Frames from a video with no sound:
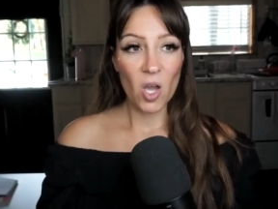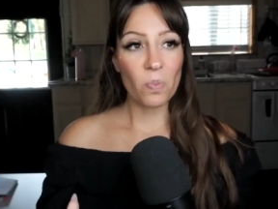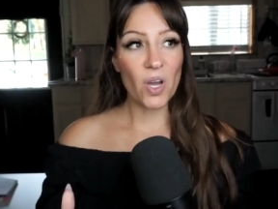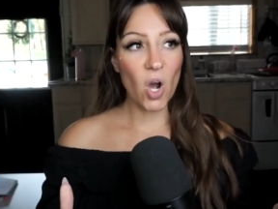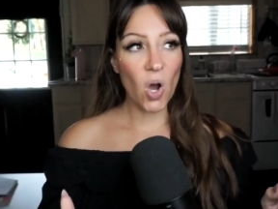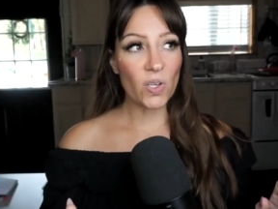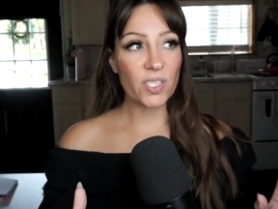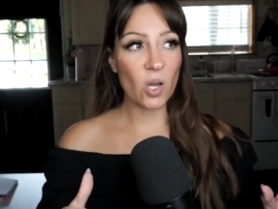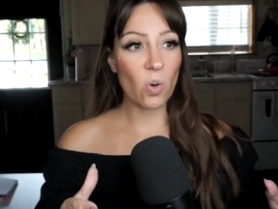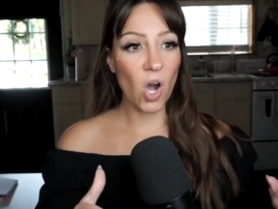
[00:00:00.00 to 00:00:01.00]
but
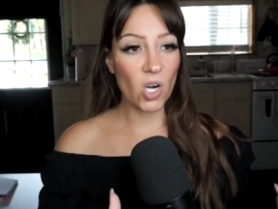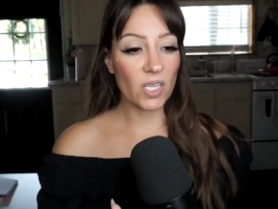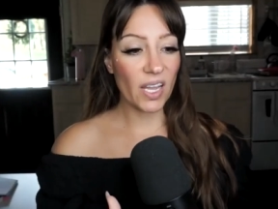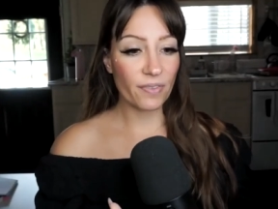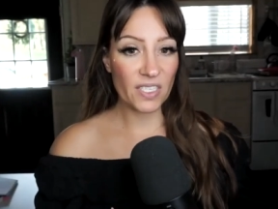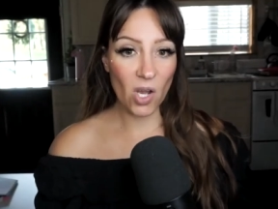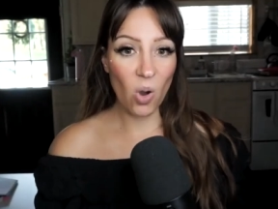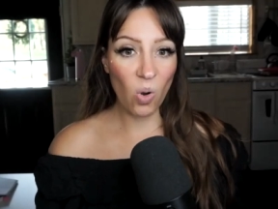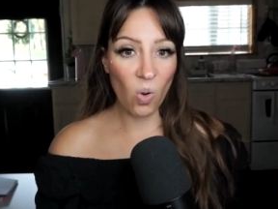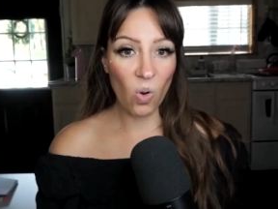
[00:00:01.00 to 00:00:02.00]
also our life as a
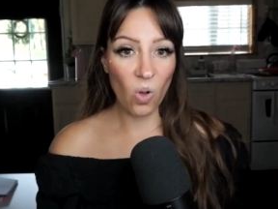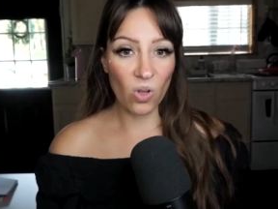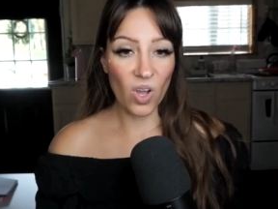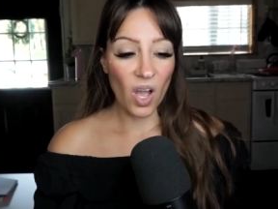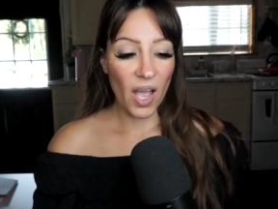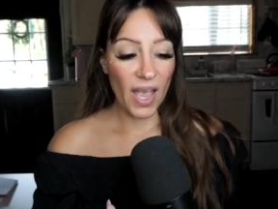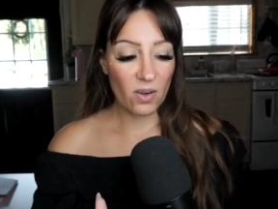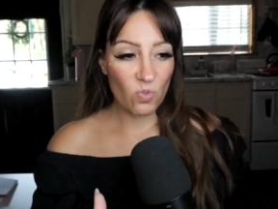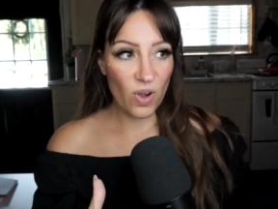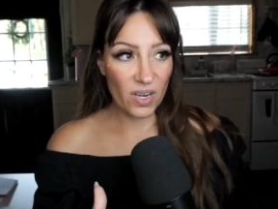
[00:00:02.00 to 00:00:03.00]
whole
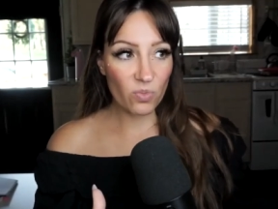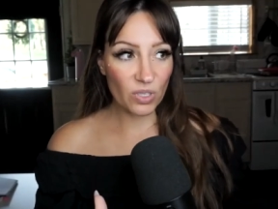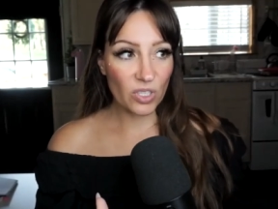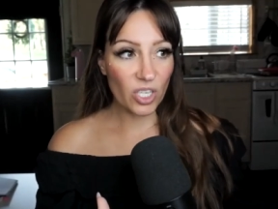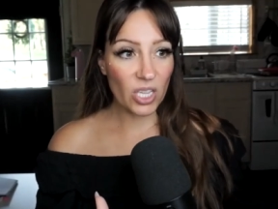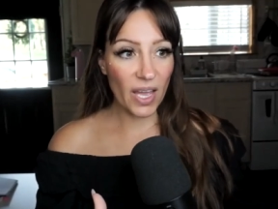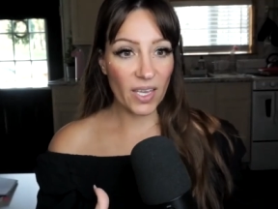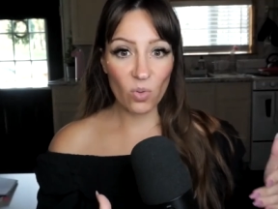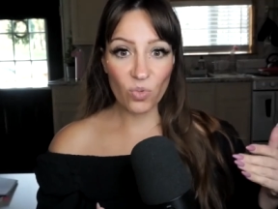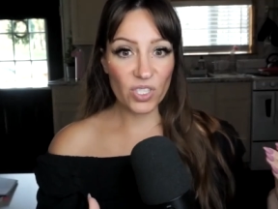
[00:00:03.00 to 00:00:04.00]
and what it will look
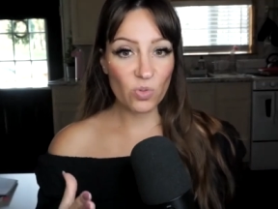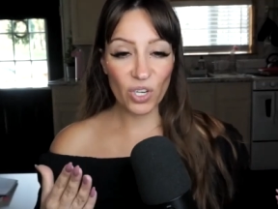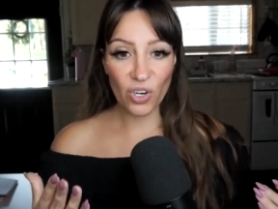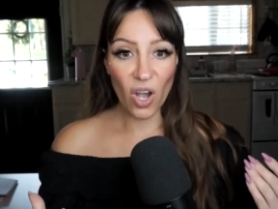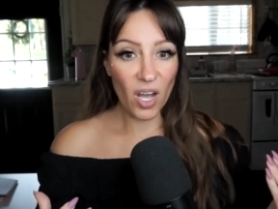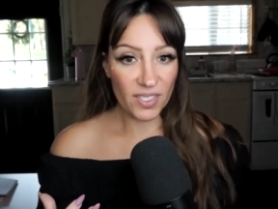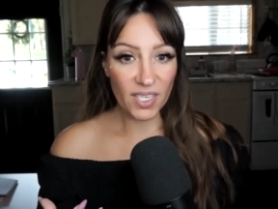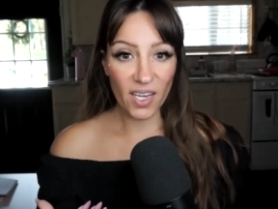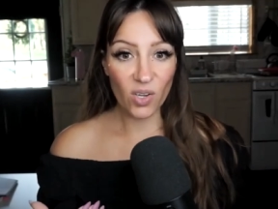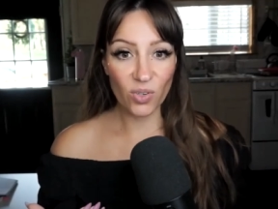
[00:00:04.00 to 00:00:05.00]
like once we are
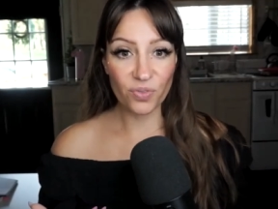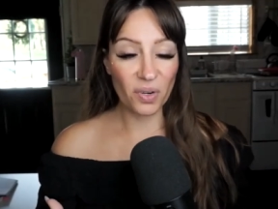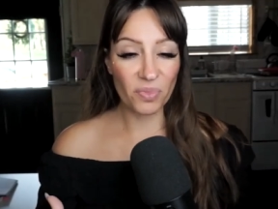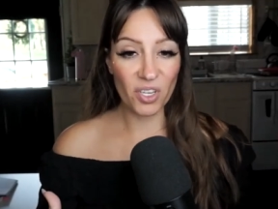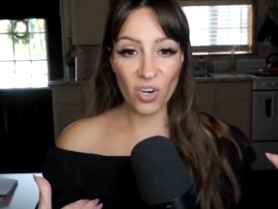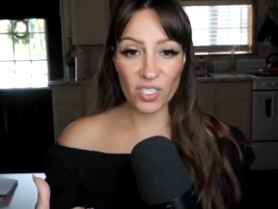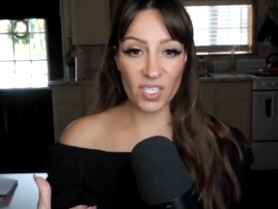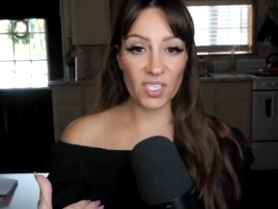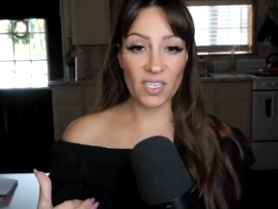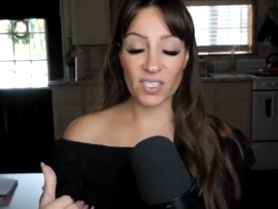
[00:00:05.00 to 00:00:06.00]
untangled from the
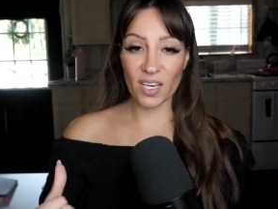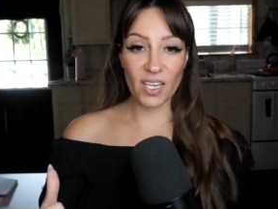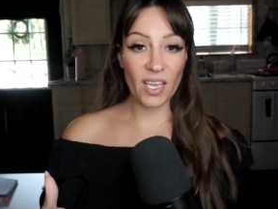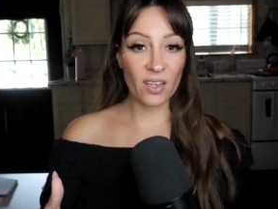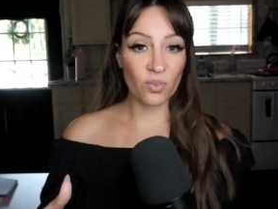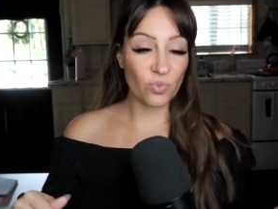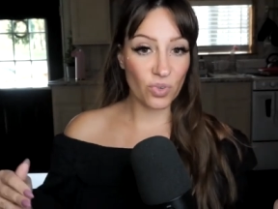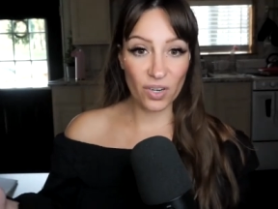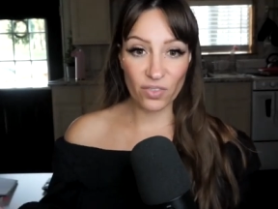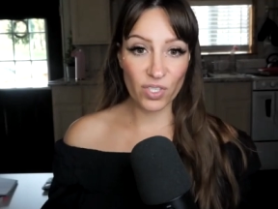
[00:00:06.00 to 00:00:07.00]
narcissist. And again,
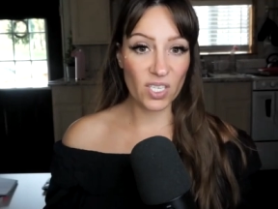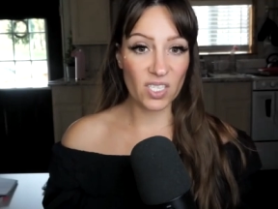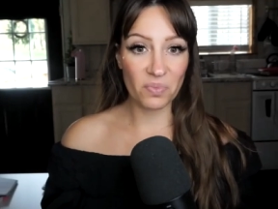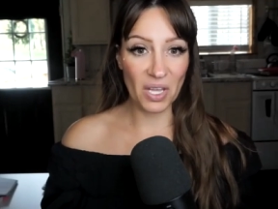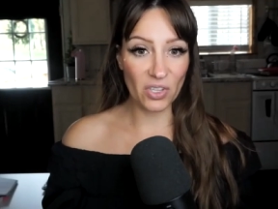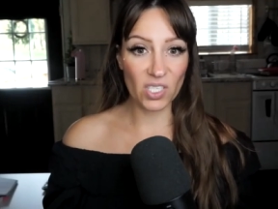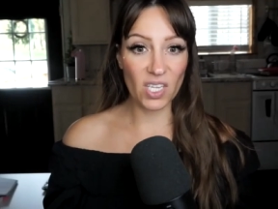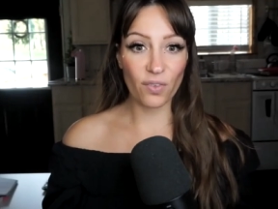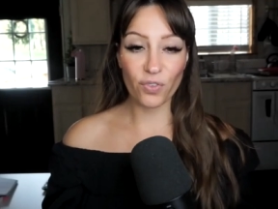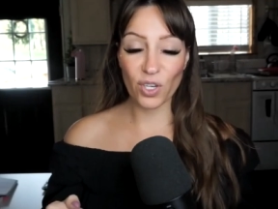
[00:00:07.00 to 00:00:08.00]
whatever system that looks
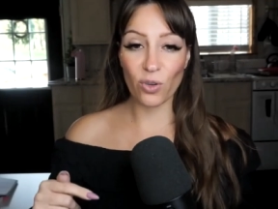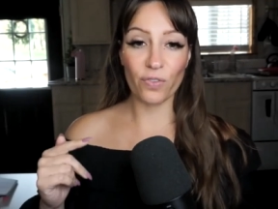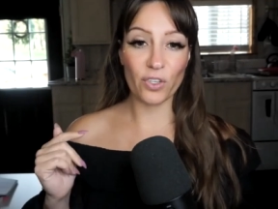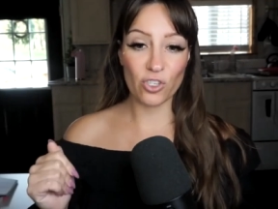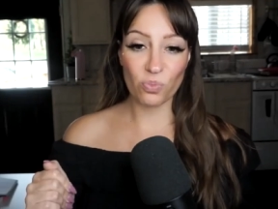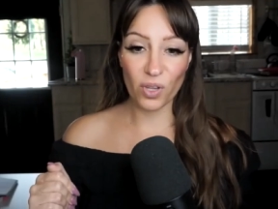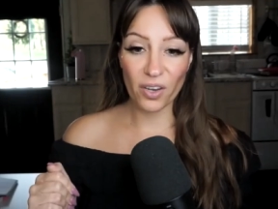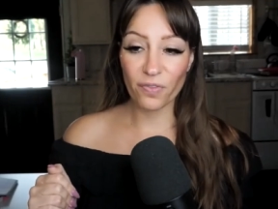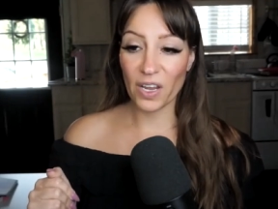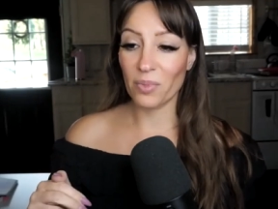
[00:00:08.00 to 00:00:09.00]
like for you, if it's your
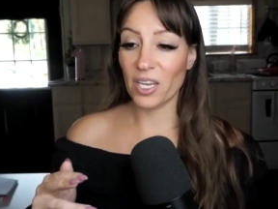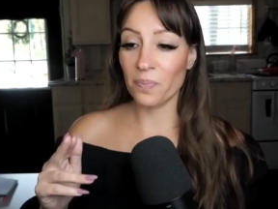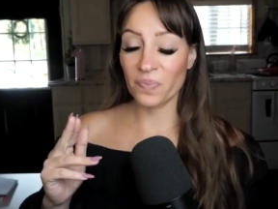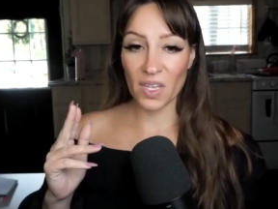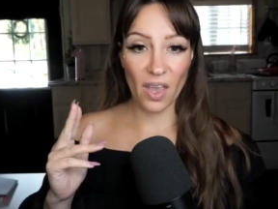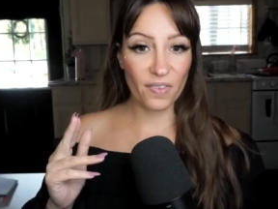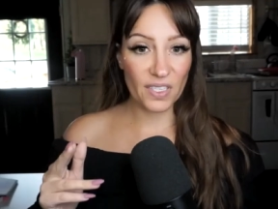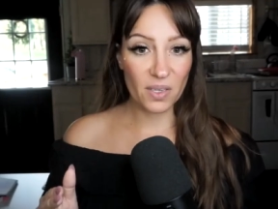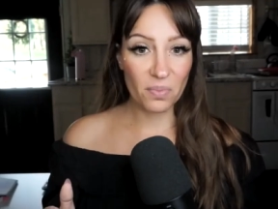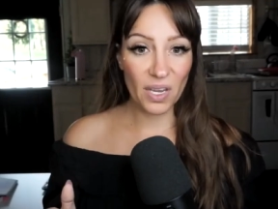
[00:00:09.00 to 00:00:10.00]
blood family, if
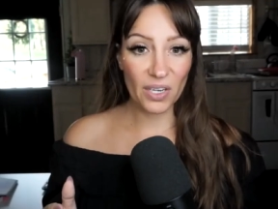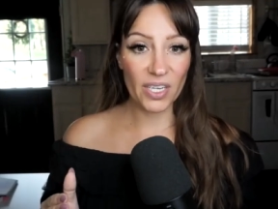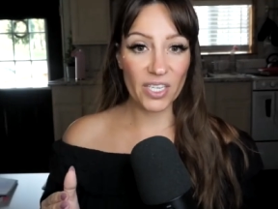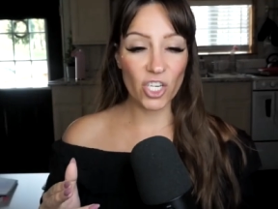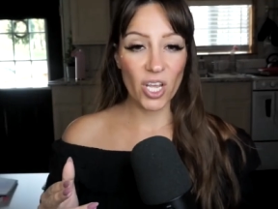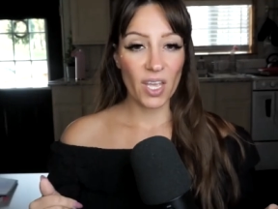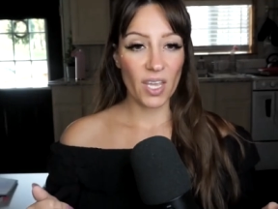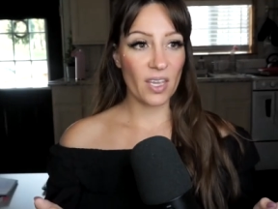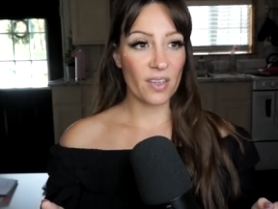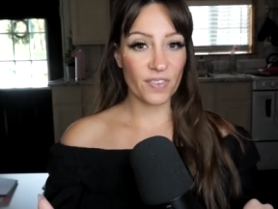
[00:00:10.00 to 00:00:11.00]
it's a marriage,
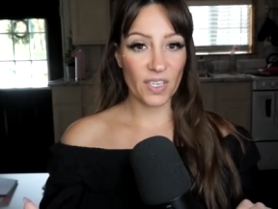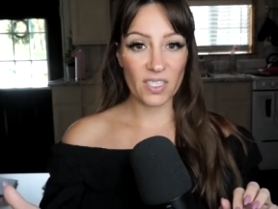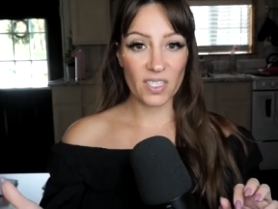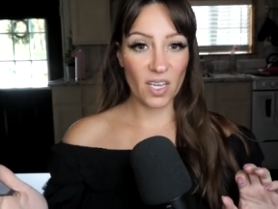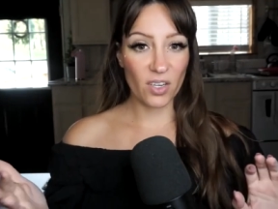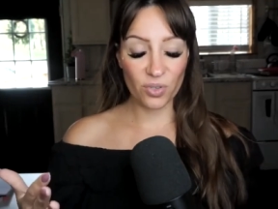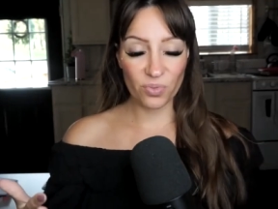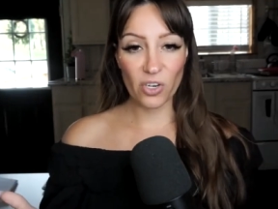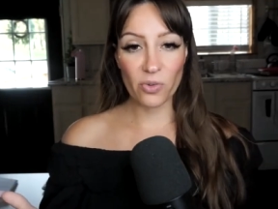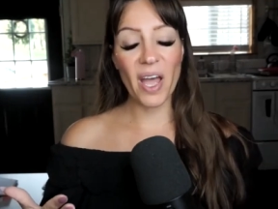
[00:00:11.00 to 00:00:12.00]
if it's a
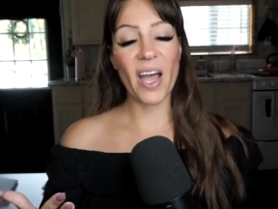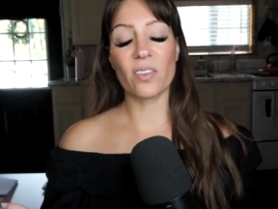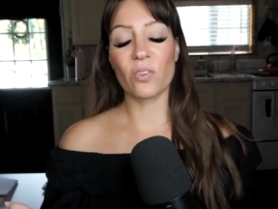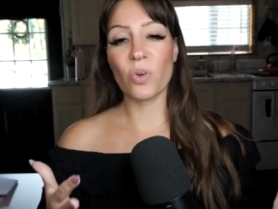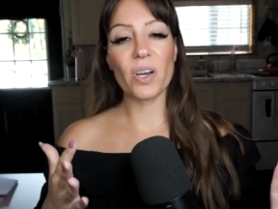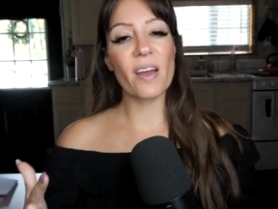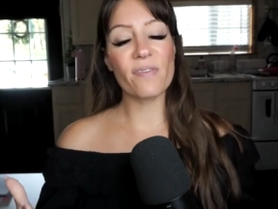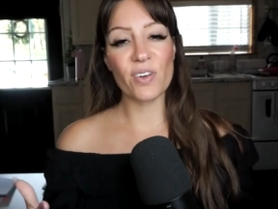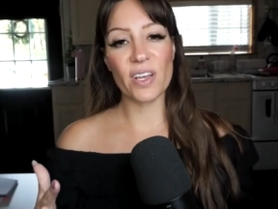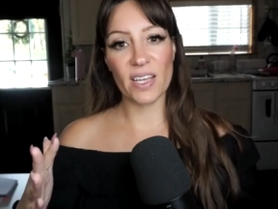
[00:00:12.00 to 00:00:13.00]
career path,
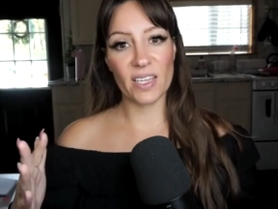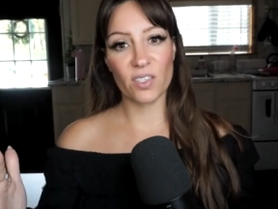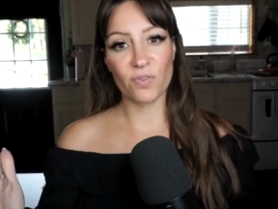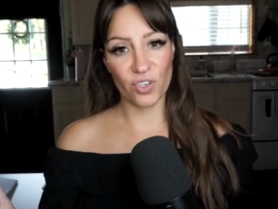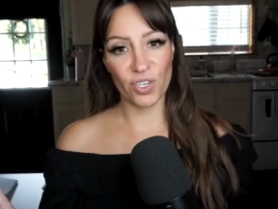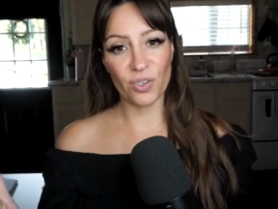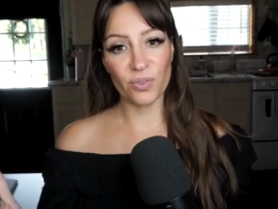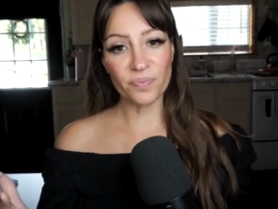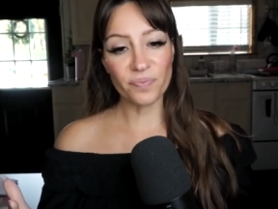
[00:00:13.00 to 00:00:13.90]
whatever it is for you.